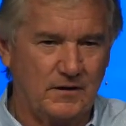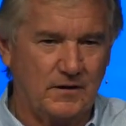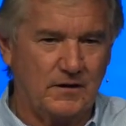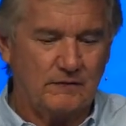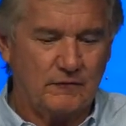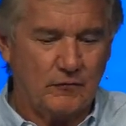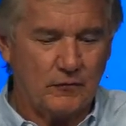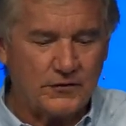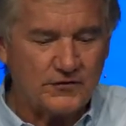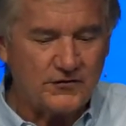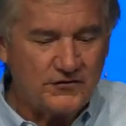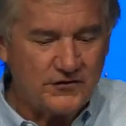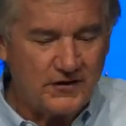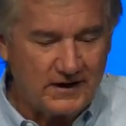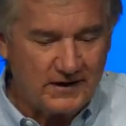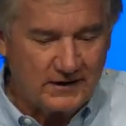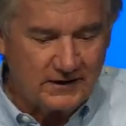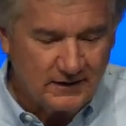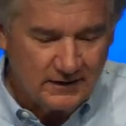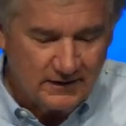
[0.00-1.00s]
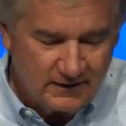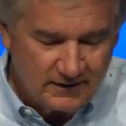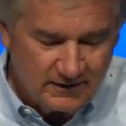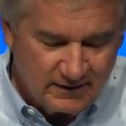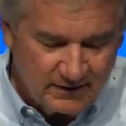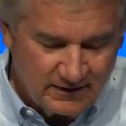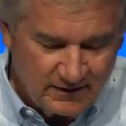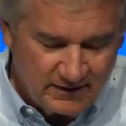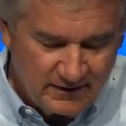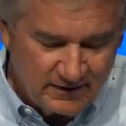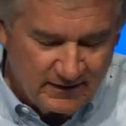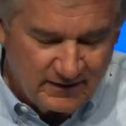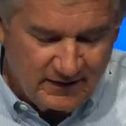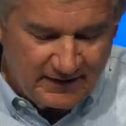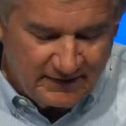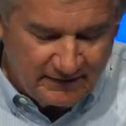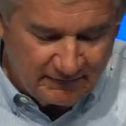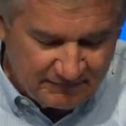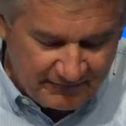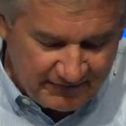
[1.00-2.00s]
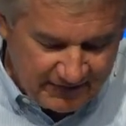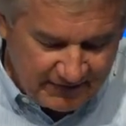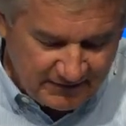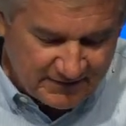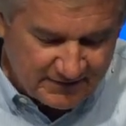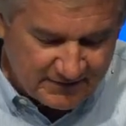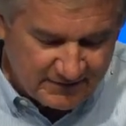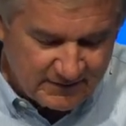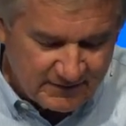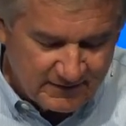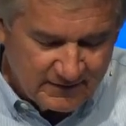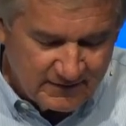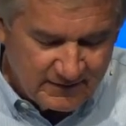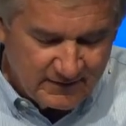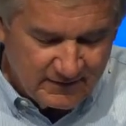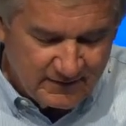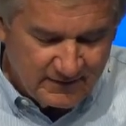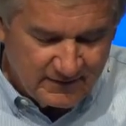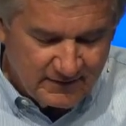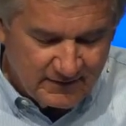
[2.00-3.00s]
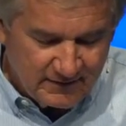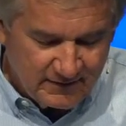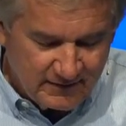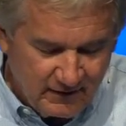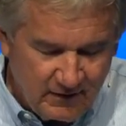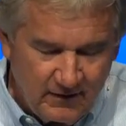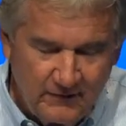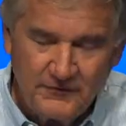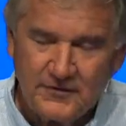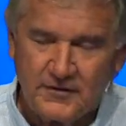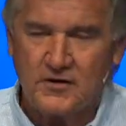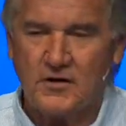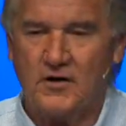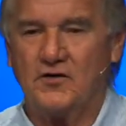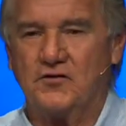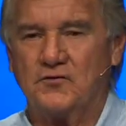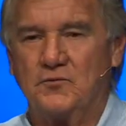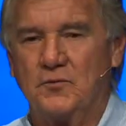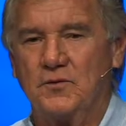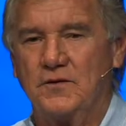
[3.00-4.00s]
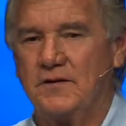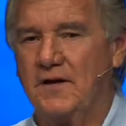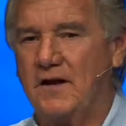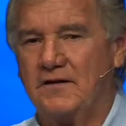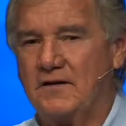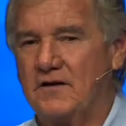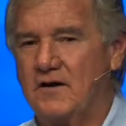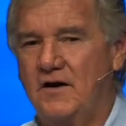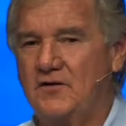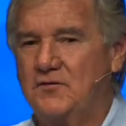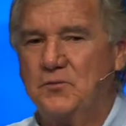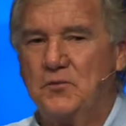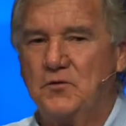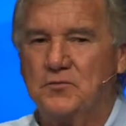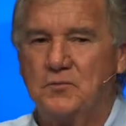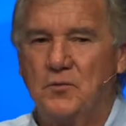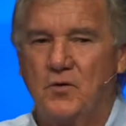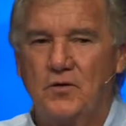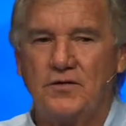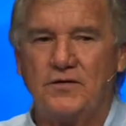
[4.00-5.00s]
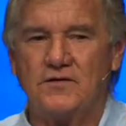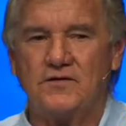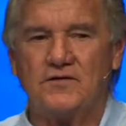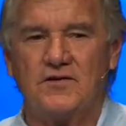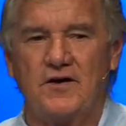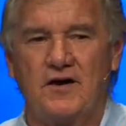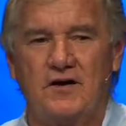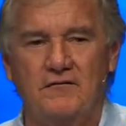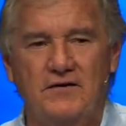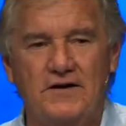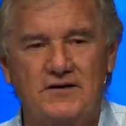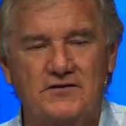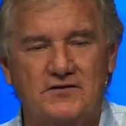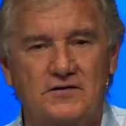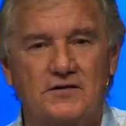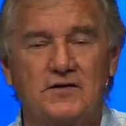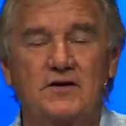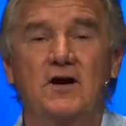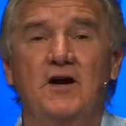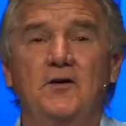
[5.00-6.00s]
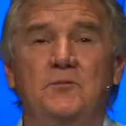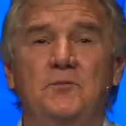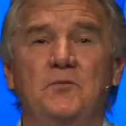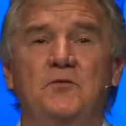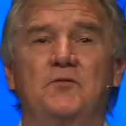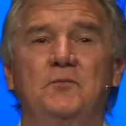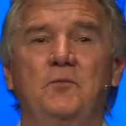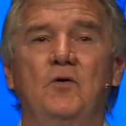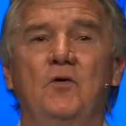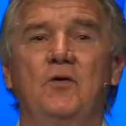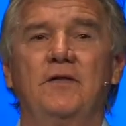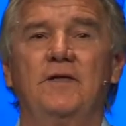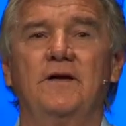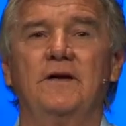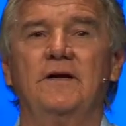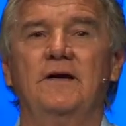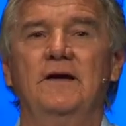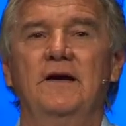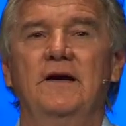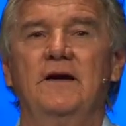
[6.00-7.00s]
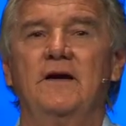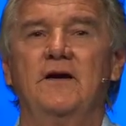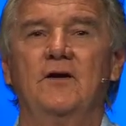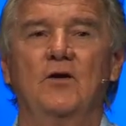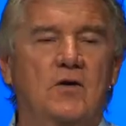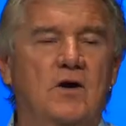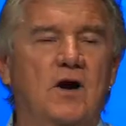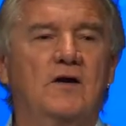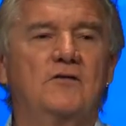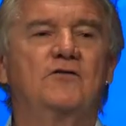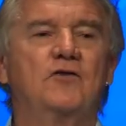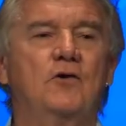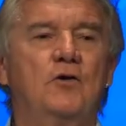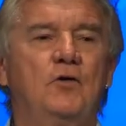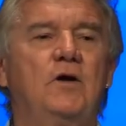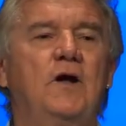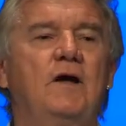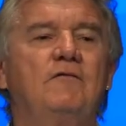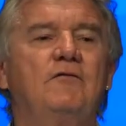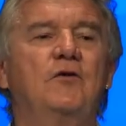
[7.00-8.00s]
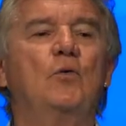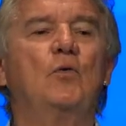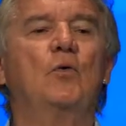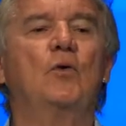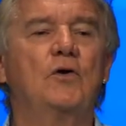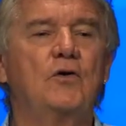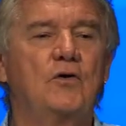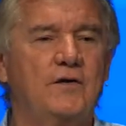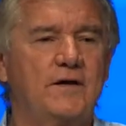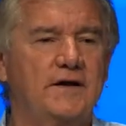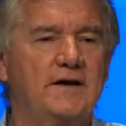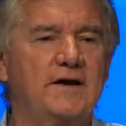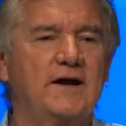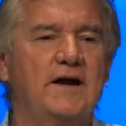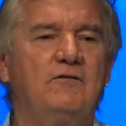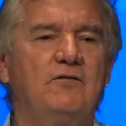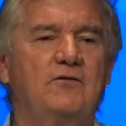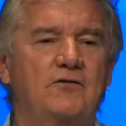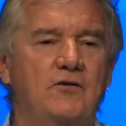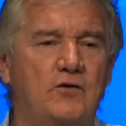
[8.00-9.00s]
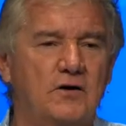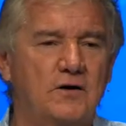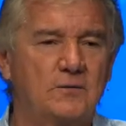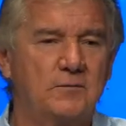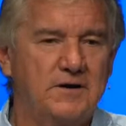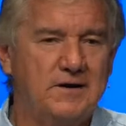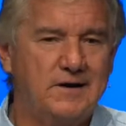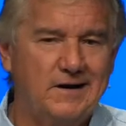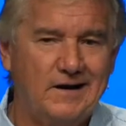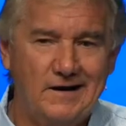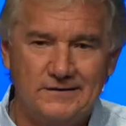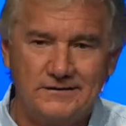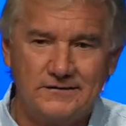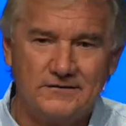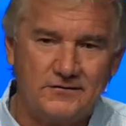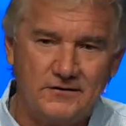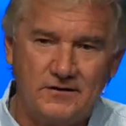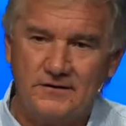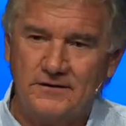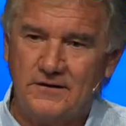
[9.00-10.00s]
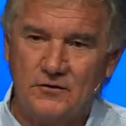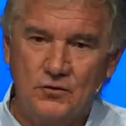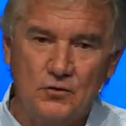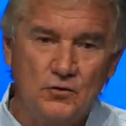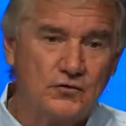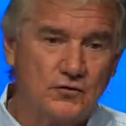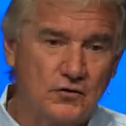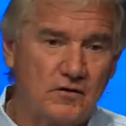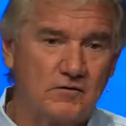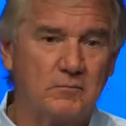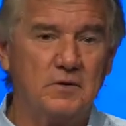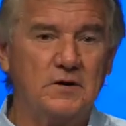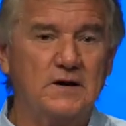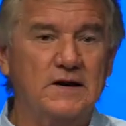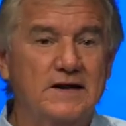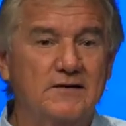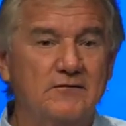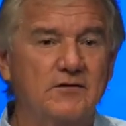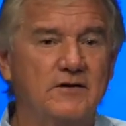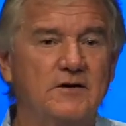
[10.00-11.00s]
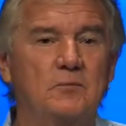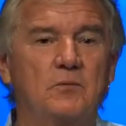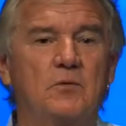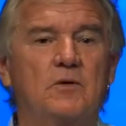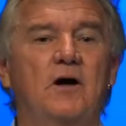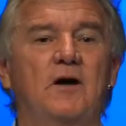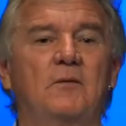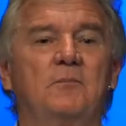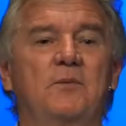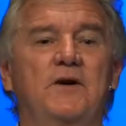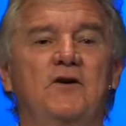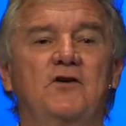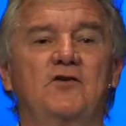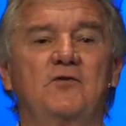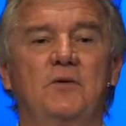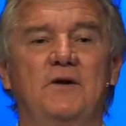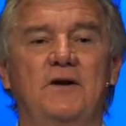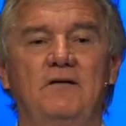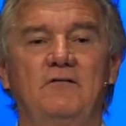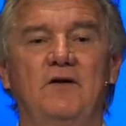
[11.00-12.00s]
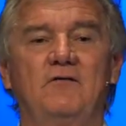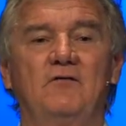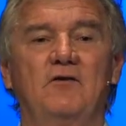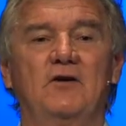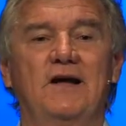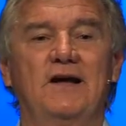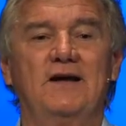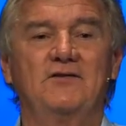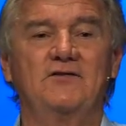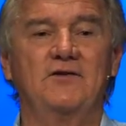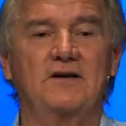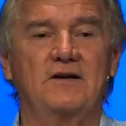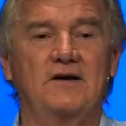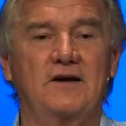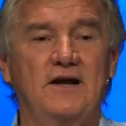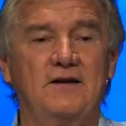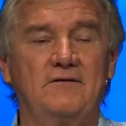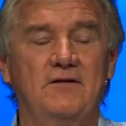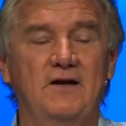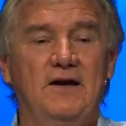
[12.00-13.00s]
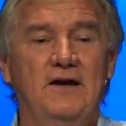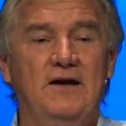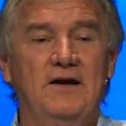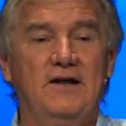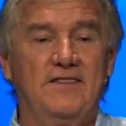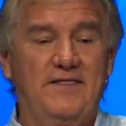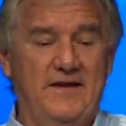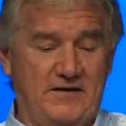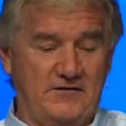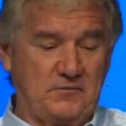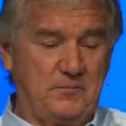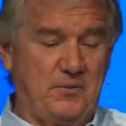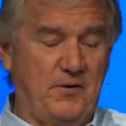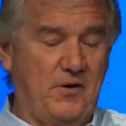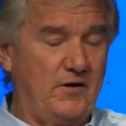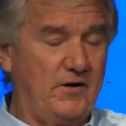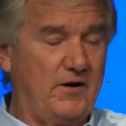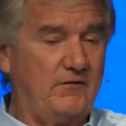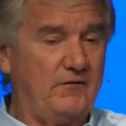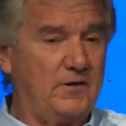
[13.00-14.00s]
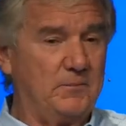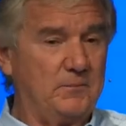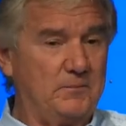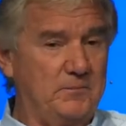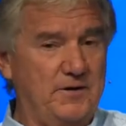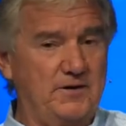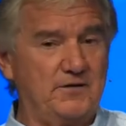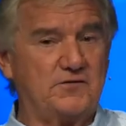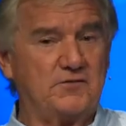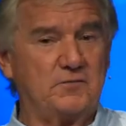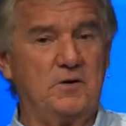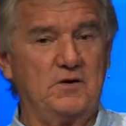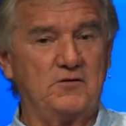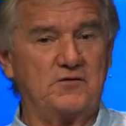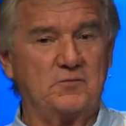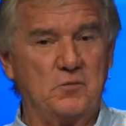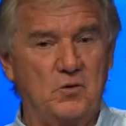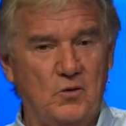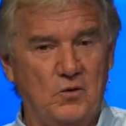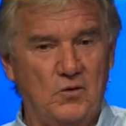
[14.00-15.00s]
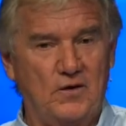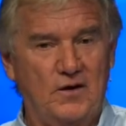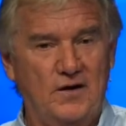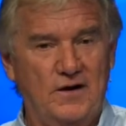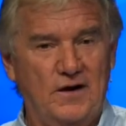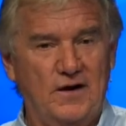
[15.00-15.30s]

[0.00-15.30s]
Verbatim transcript: for the sake and the faith of the gospel. And, and the gospel is more than salvation. The gospel is more than, you know, God so loved the world that he gave his only begotten Son, that whosoever believes in him will not perish but have everlasting life. That's part of it, but it's much more